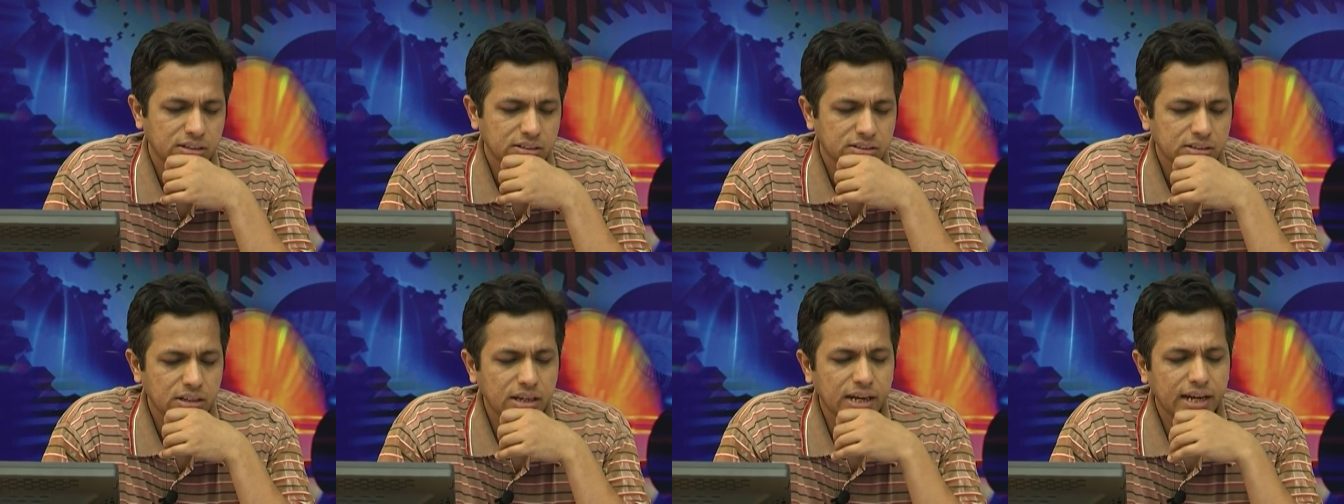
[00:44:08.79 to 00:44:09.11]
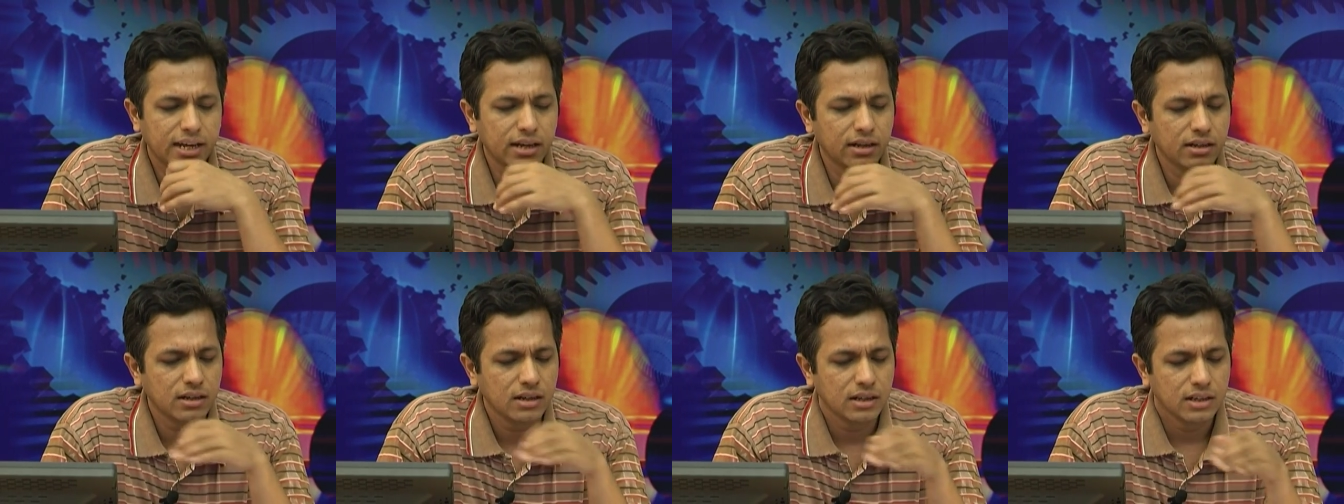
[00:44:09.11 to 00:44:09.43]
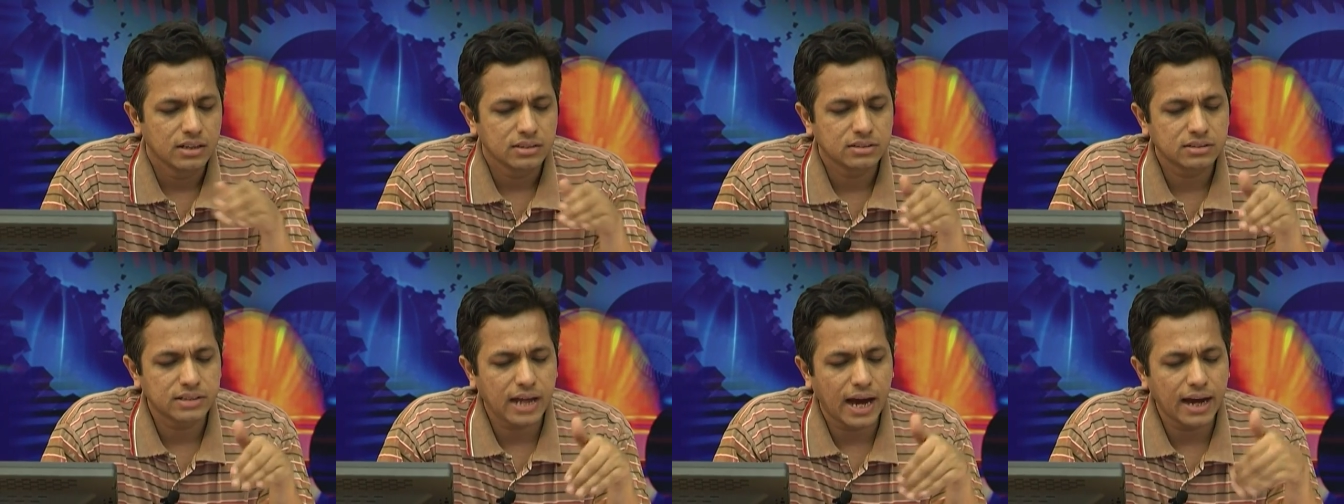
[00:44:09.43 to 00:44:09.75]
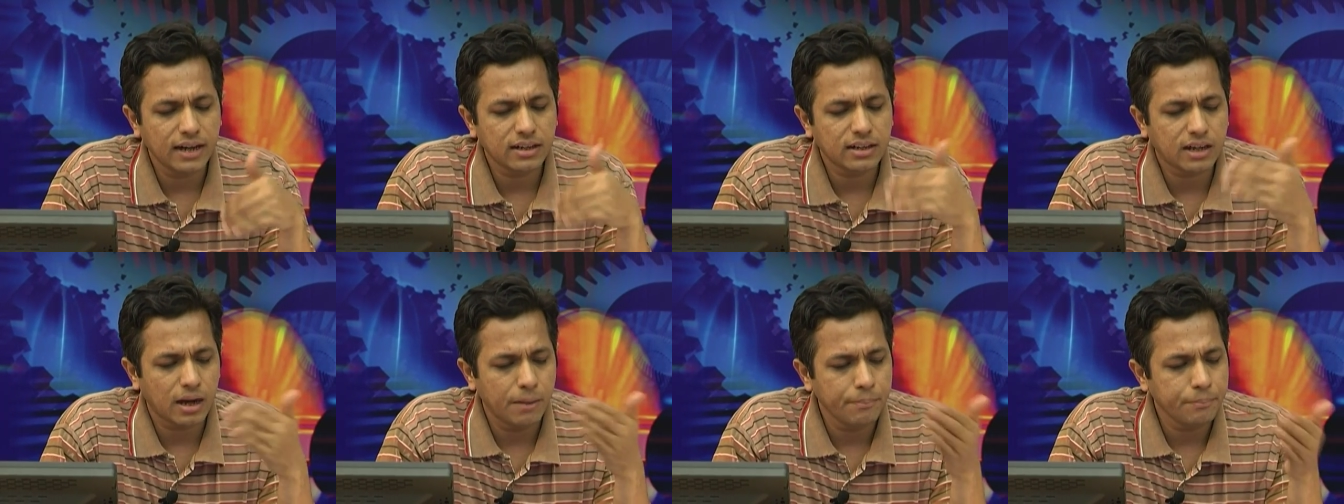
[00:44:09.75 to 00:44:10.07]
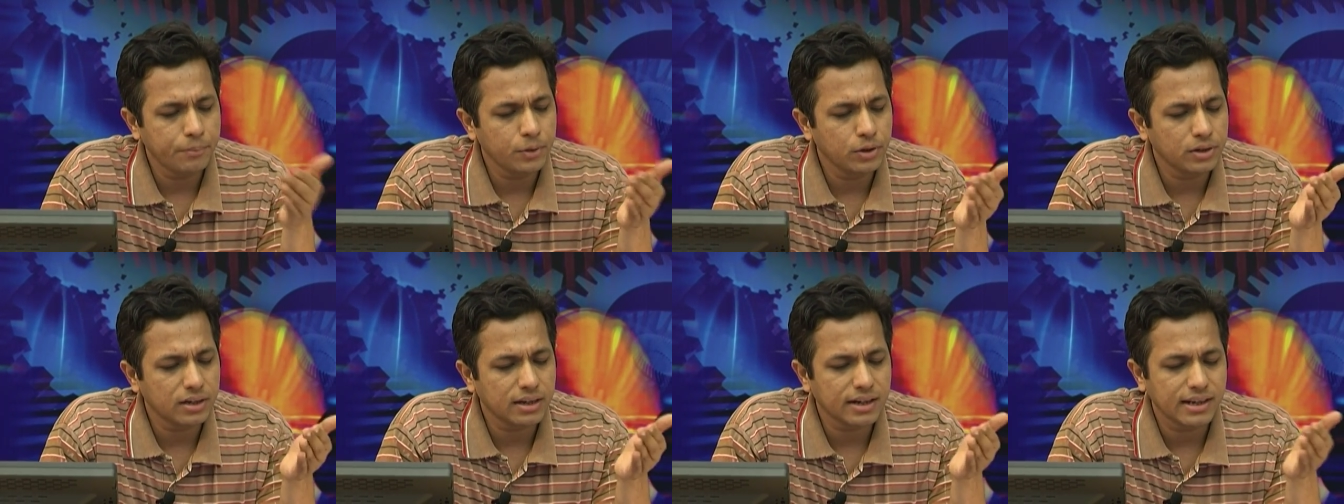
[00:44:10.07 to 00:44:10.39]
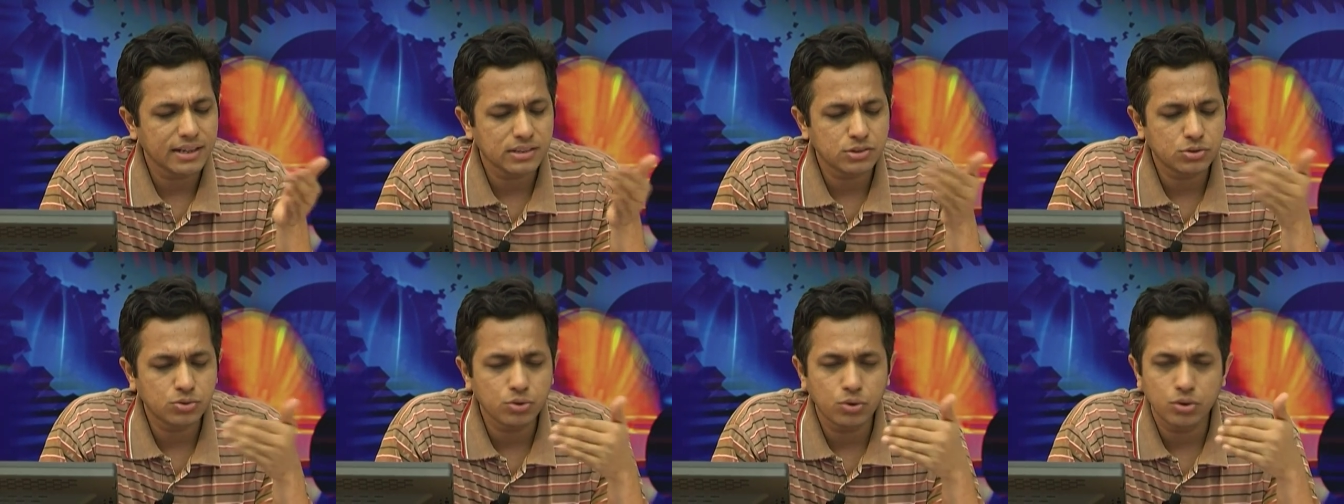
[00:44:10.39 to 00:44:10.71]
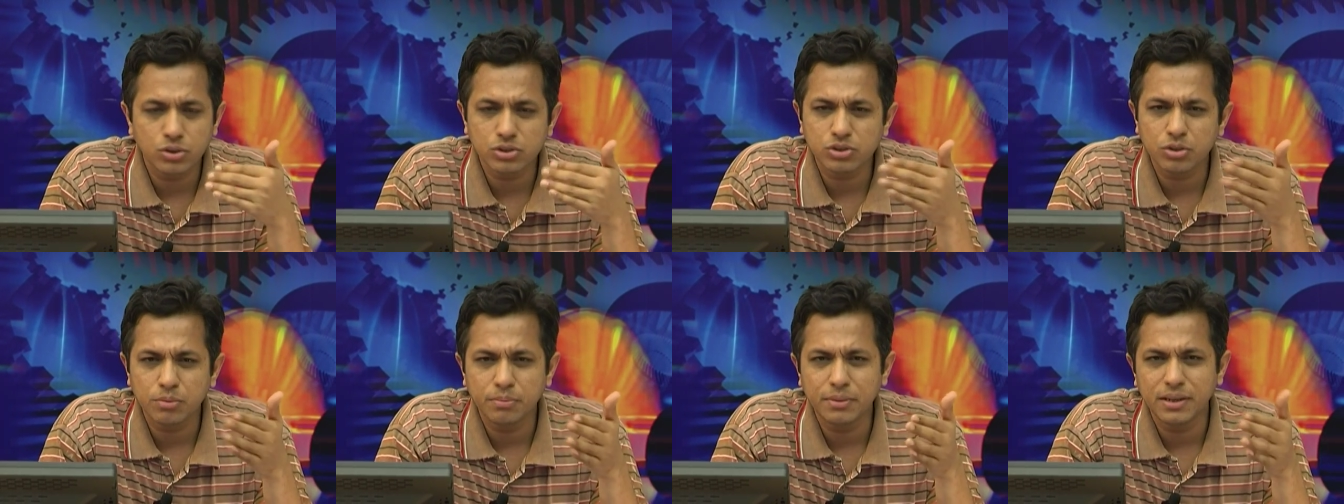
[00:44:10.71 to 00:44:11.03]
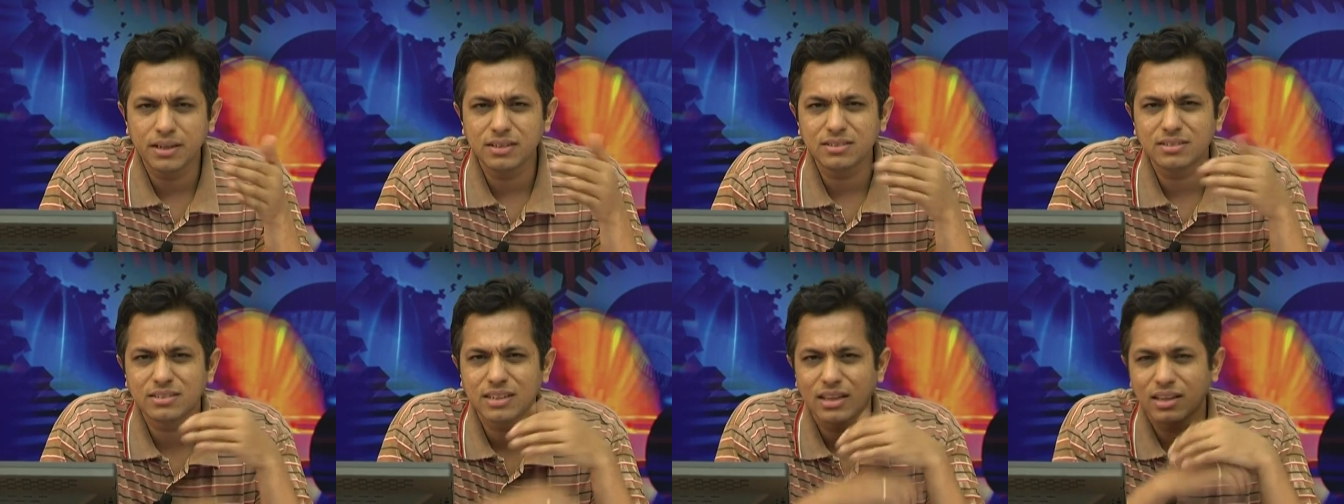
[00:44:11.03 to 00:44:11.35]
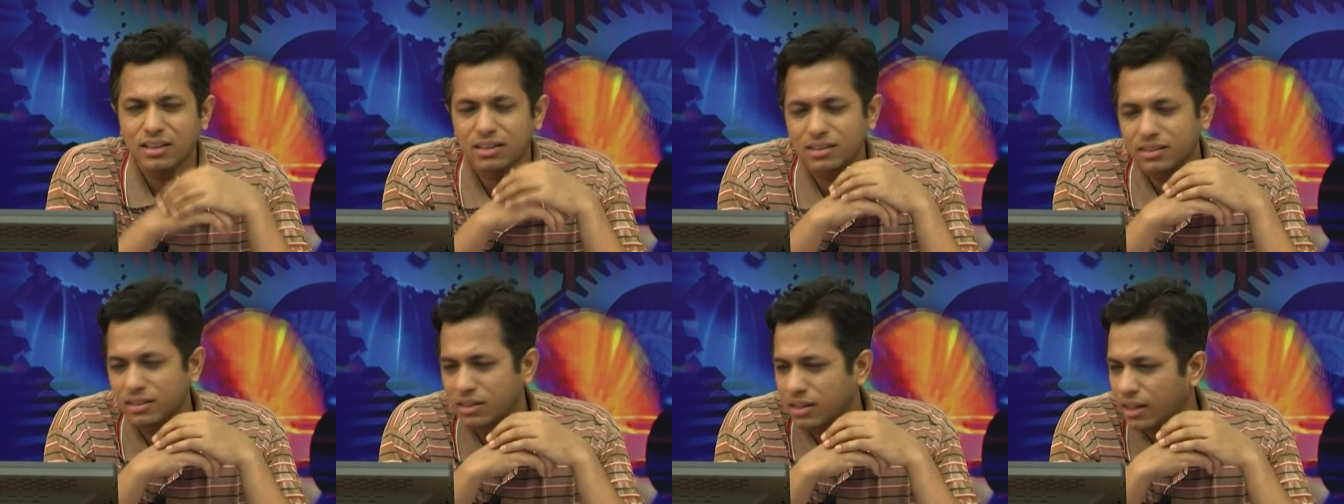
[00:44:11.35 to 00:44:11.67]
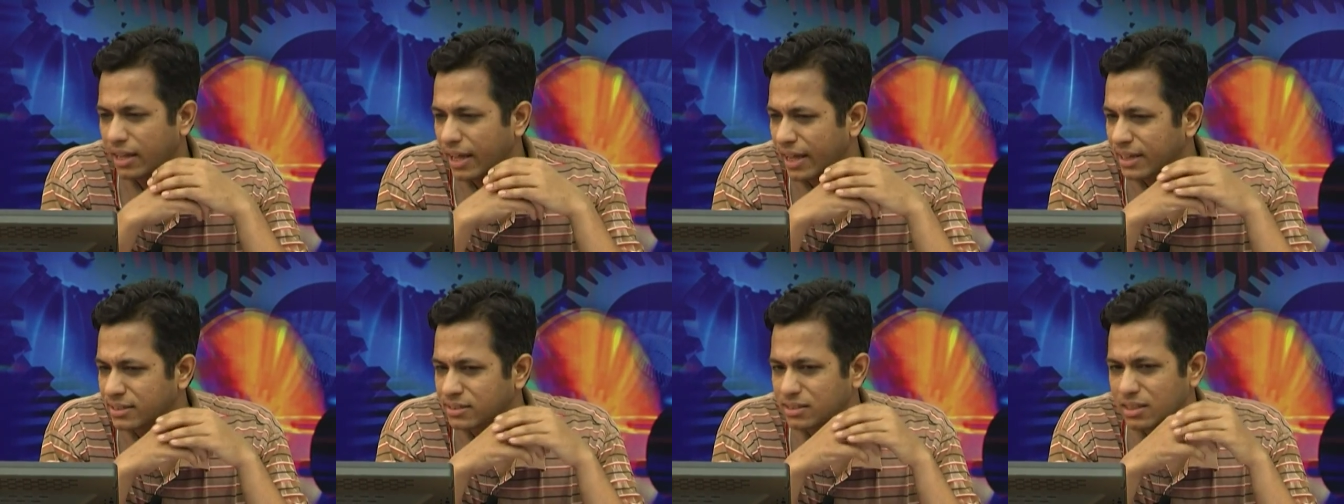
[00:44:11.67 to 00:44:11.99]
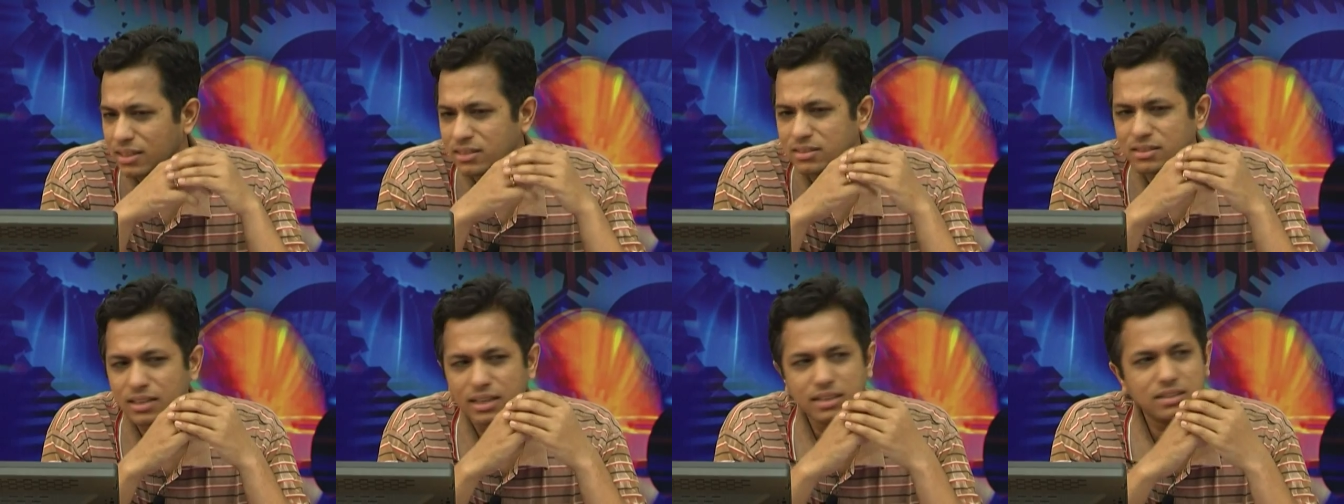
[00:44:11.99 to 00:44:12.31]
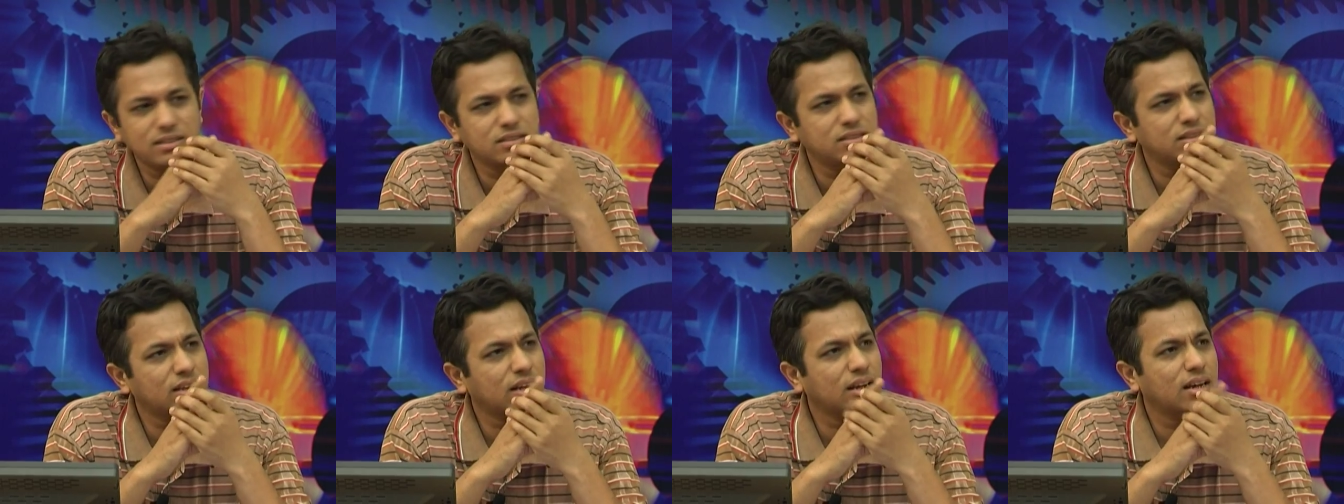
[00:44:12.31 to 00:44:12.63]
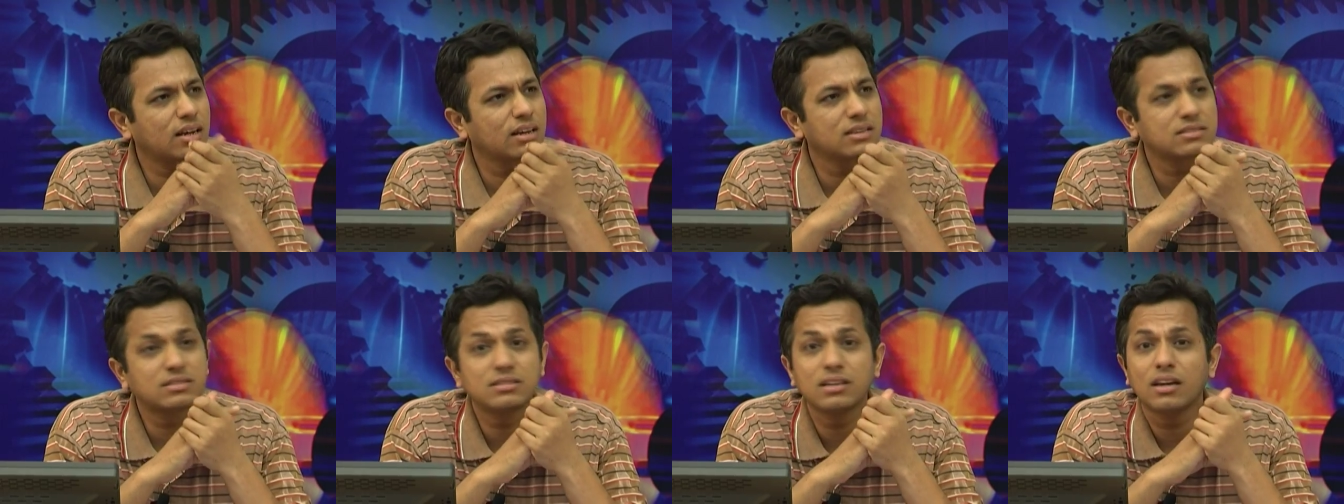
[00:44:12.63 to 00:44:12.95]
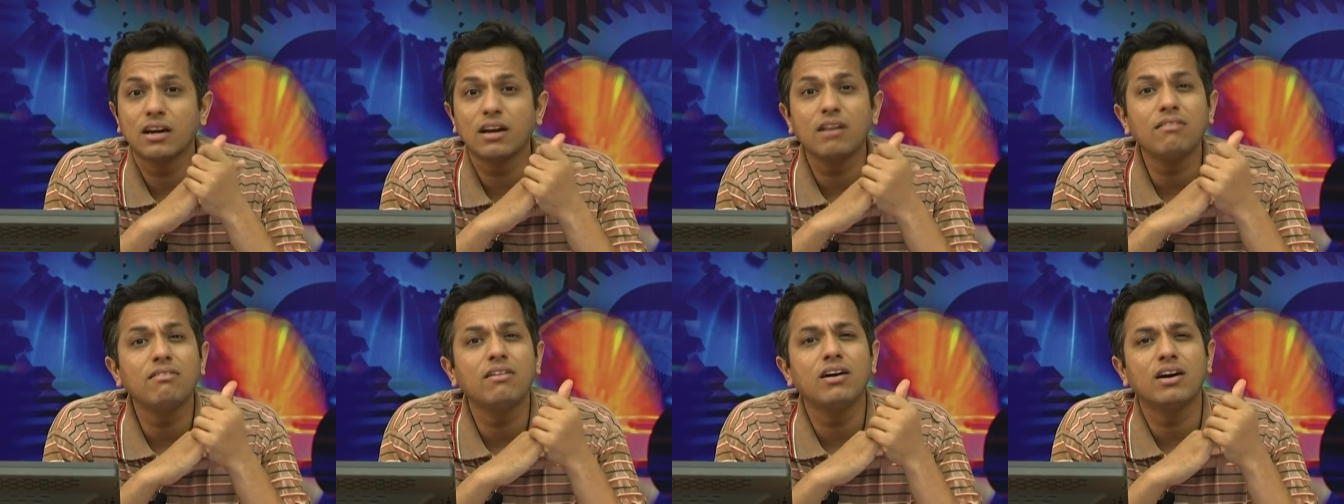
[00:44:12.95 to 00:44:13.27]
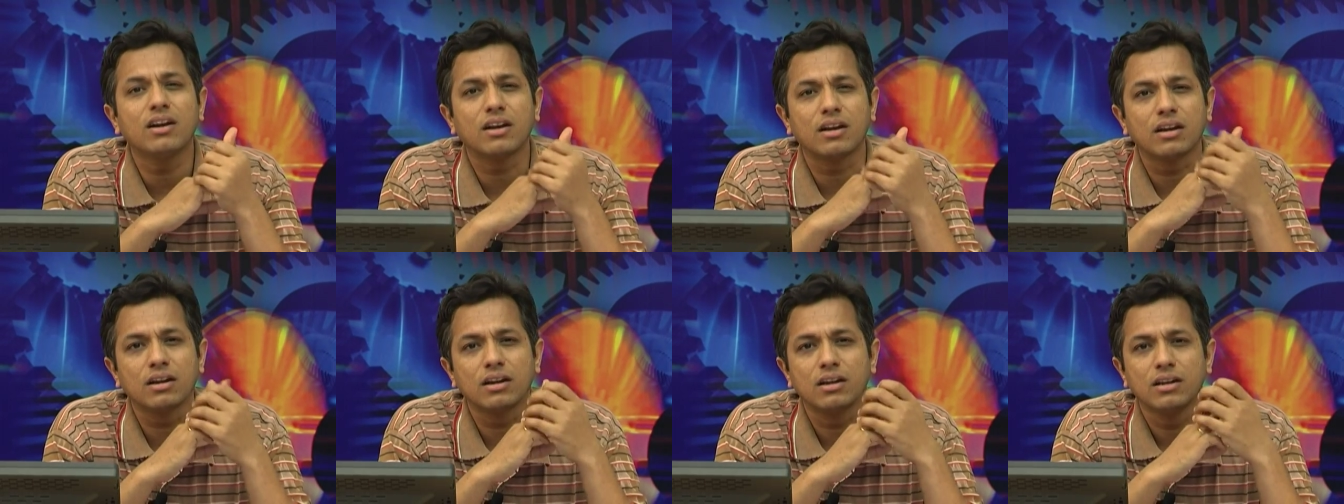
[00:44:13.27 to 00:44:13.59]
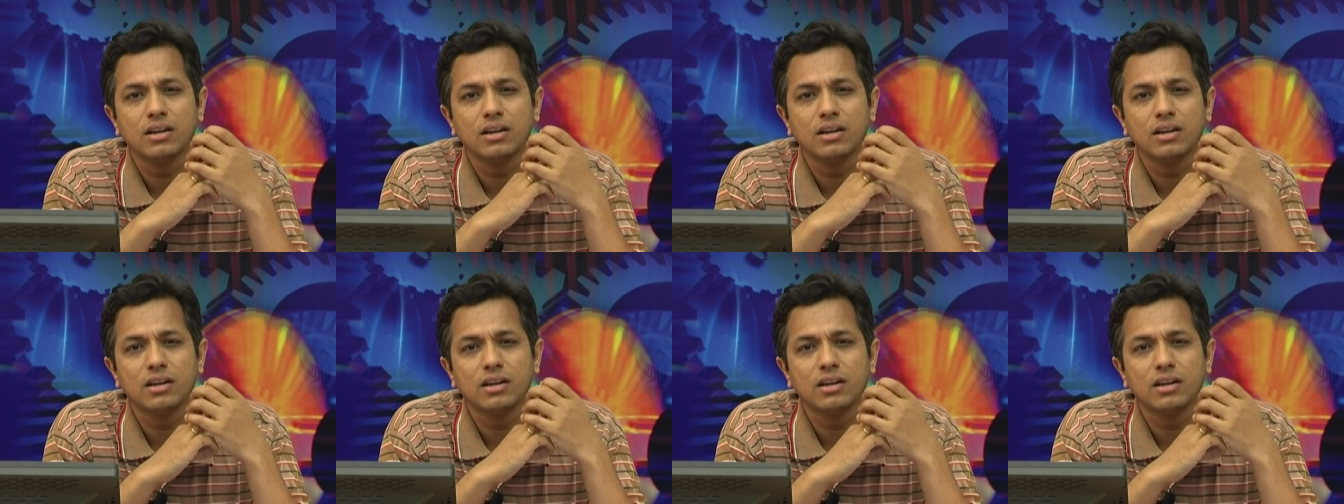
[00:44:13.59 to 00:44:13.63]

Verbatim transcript: Uh, that computer has to also be a SSH server,